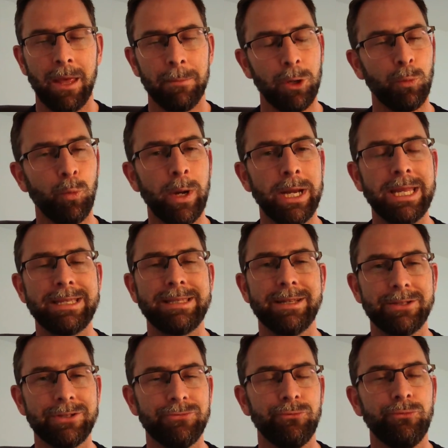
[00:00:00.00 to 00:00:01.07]
But when it
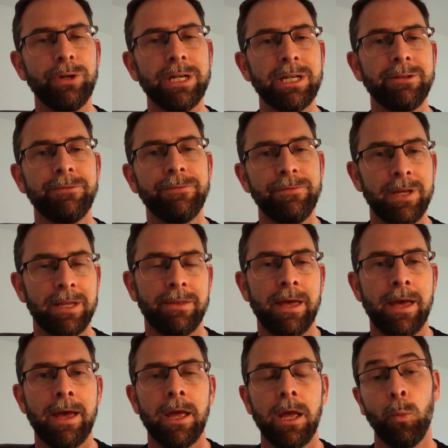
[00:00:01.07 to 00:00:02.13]
doesn't really fit
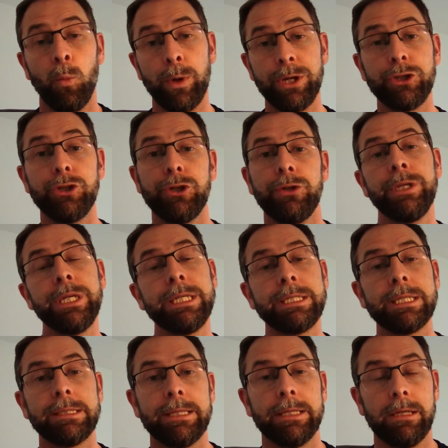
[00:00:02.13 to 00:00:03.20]
there, we do need
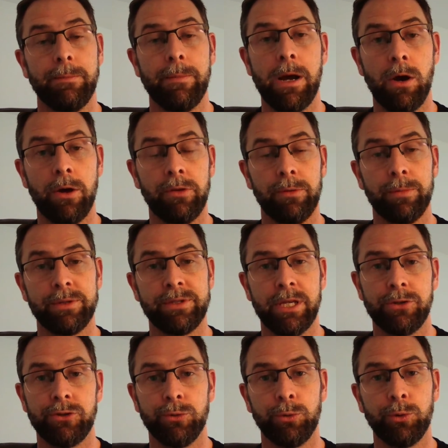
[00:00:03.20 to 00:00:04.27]
to think about other
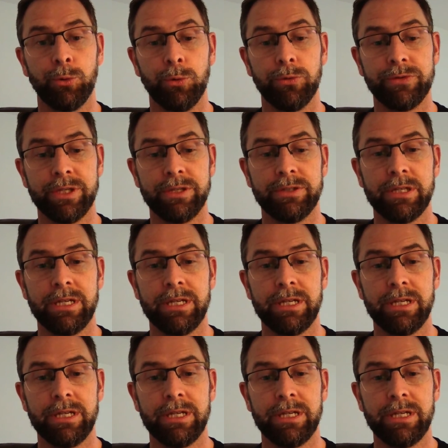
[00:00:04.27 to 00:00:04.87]
potential causes.